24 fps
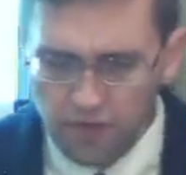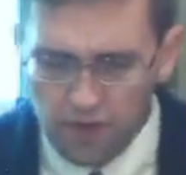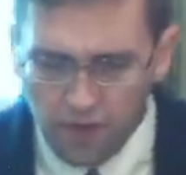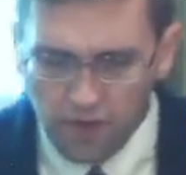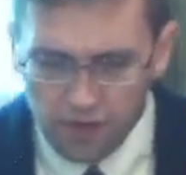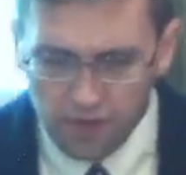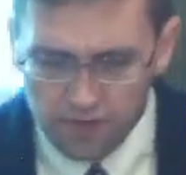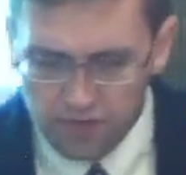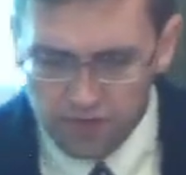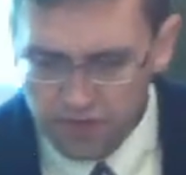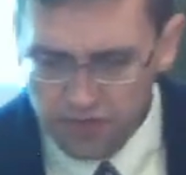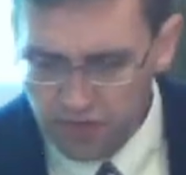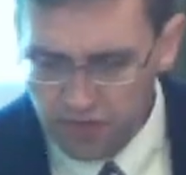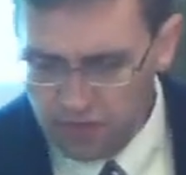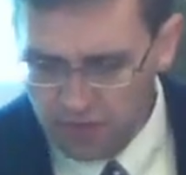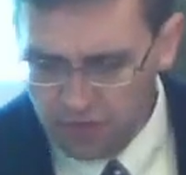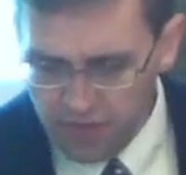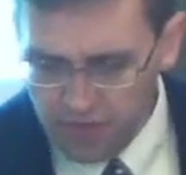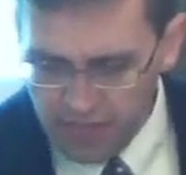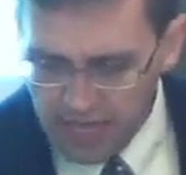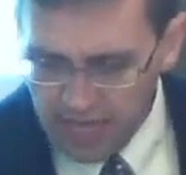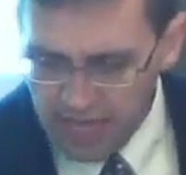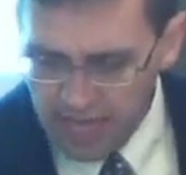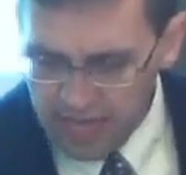also
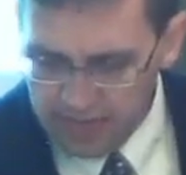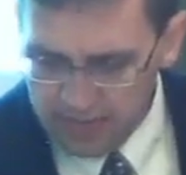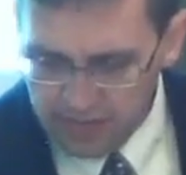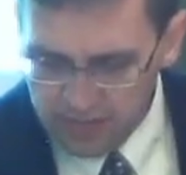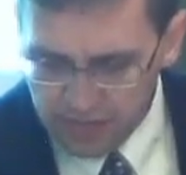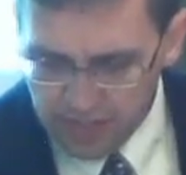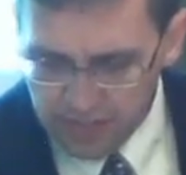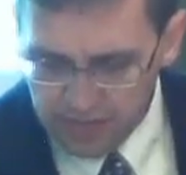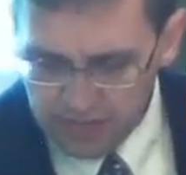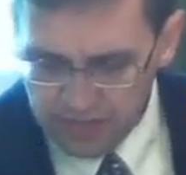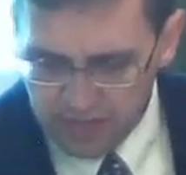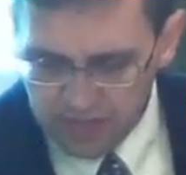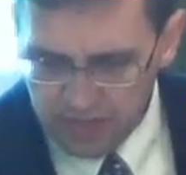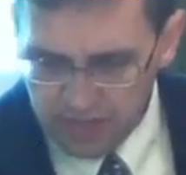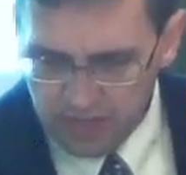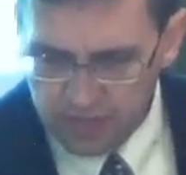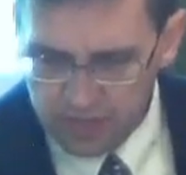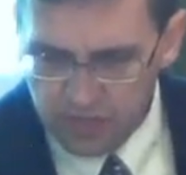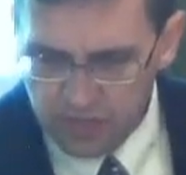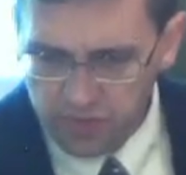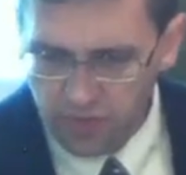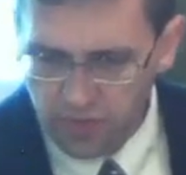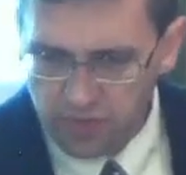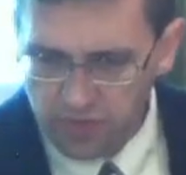at just a
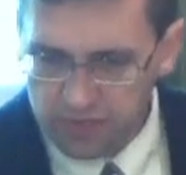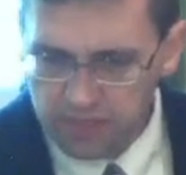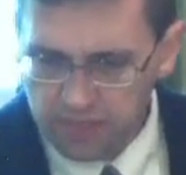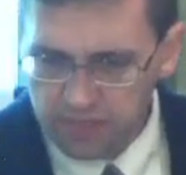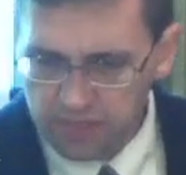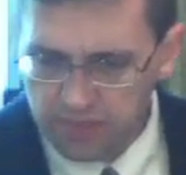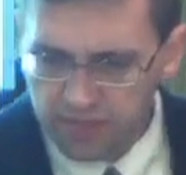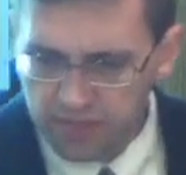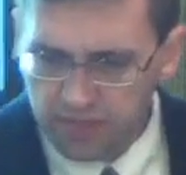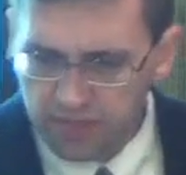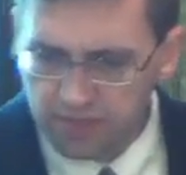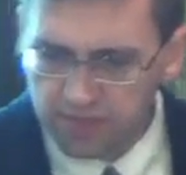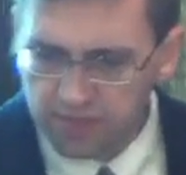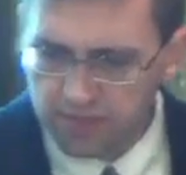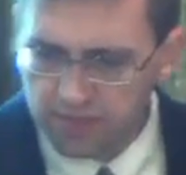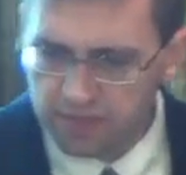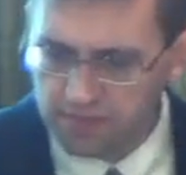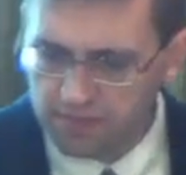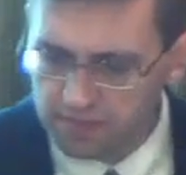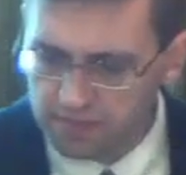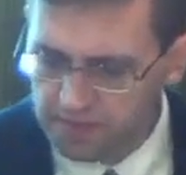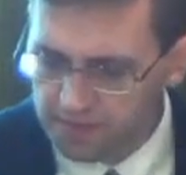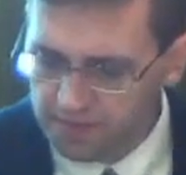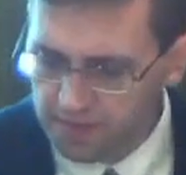short
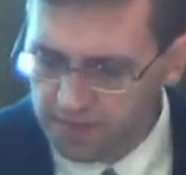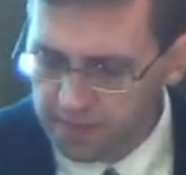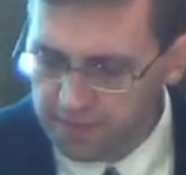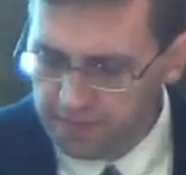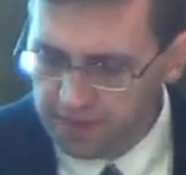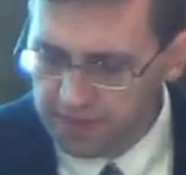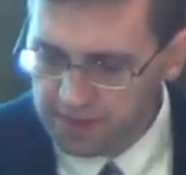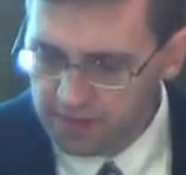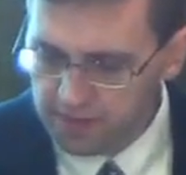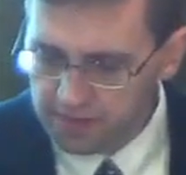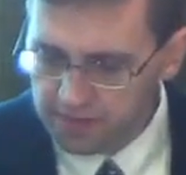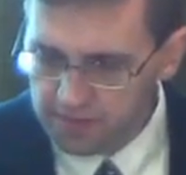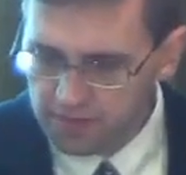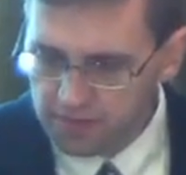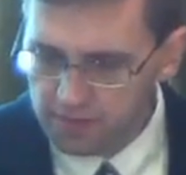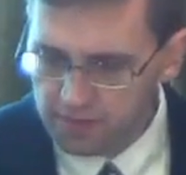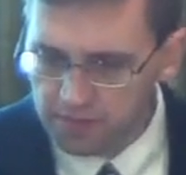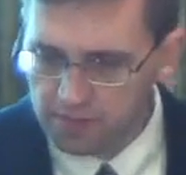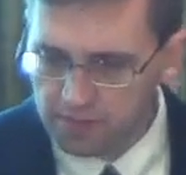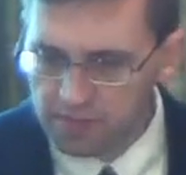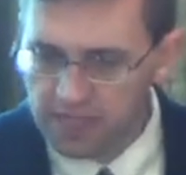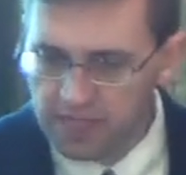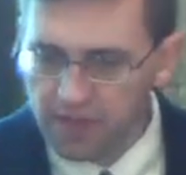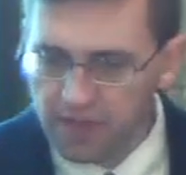distance from there,
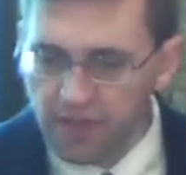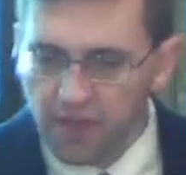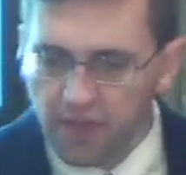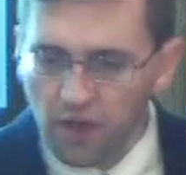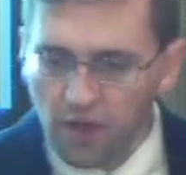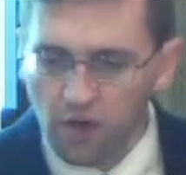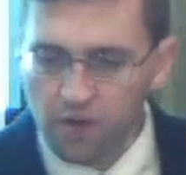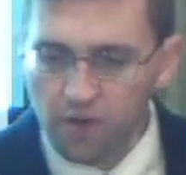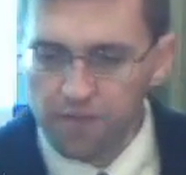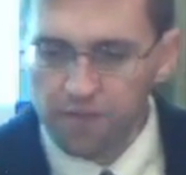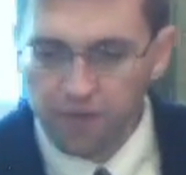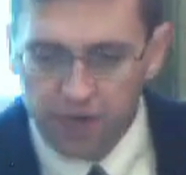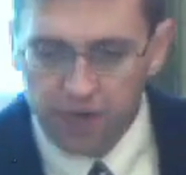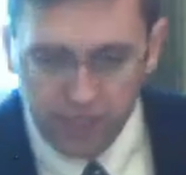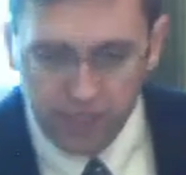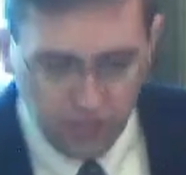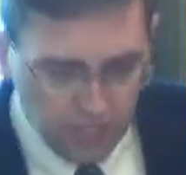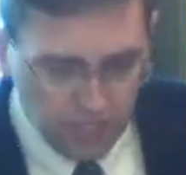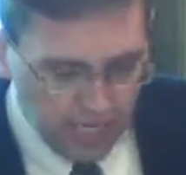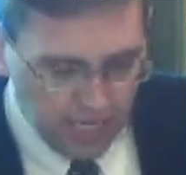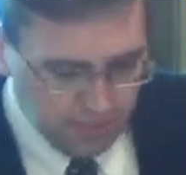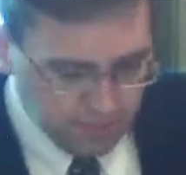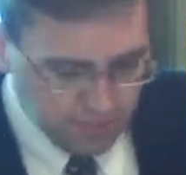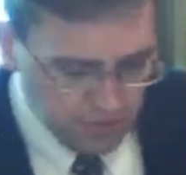excuse me, over at James